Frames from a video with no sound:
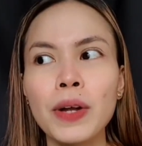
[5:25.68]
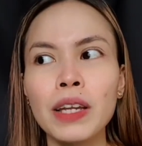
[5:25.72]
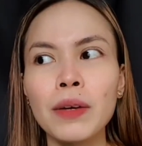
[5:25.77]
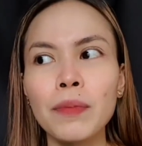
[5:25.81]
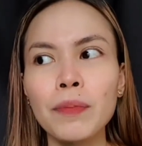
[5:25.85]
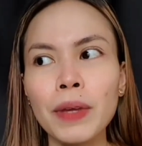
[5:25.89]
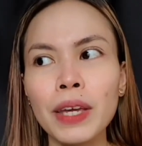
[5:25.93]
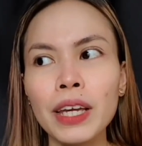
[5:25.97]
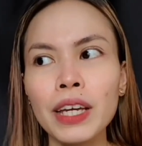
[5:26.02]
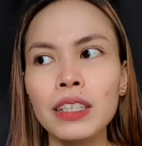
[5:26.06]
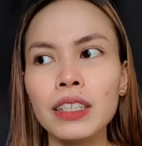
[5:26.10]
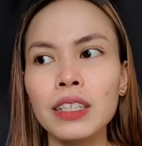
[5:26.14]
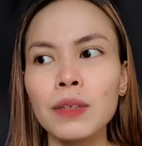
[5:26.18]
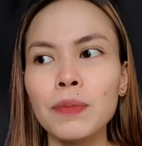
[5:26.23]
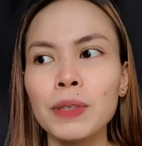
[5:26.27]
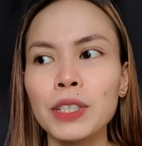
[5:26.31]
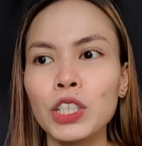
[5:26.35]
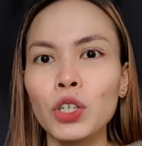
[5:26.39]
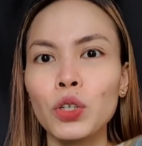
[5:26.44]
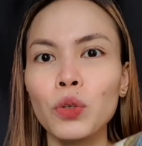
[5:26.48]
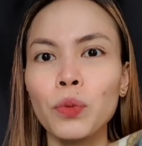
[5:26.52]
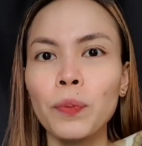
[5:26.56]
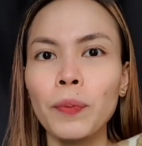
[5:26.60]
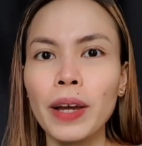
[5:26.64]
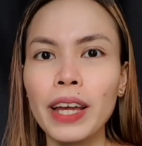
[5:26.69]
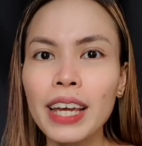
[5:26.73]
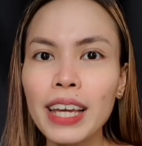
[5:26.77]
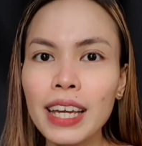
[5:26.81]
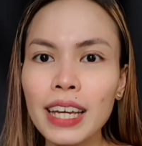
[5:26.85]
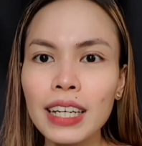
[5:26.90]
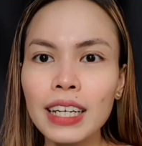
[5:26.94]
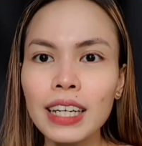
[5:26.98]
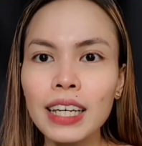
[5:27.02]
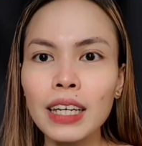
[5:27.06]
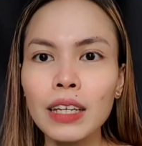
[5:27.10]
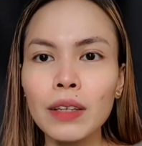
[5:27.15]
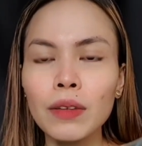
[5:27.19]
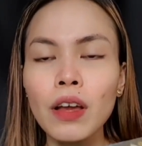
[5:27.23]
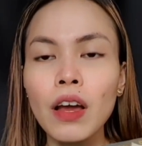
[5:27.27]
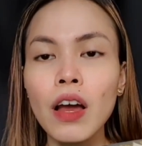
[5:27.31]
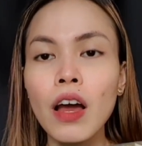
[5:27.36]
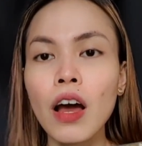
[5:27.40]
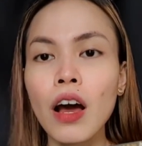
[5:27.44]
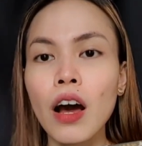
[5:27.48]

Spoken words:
malamig, hindi masyadong mainit.